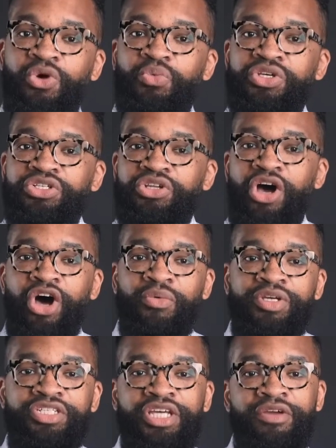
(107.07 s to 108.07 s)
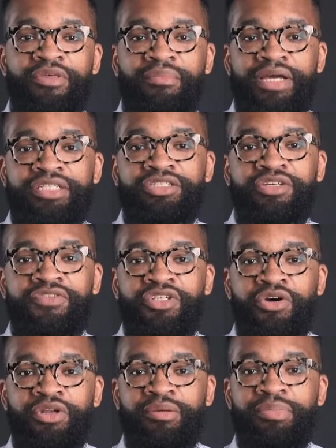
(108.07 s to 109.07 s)
We should always share the message of
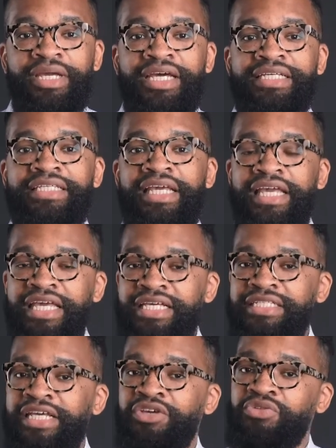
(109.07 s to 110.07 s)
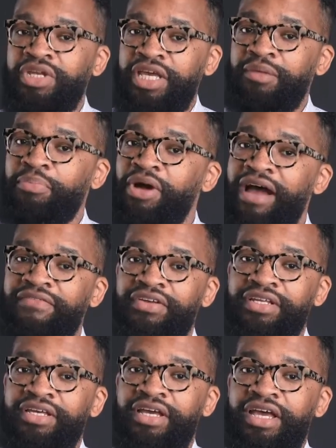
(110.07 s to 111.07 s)
Jonah because he is a unique
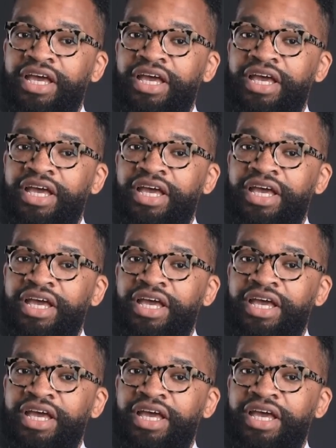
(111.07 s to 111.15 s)
prophet.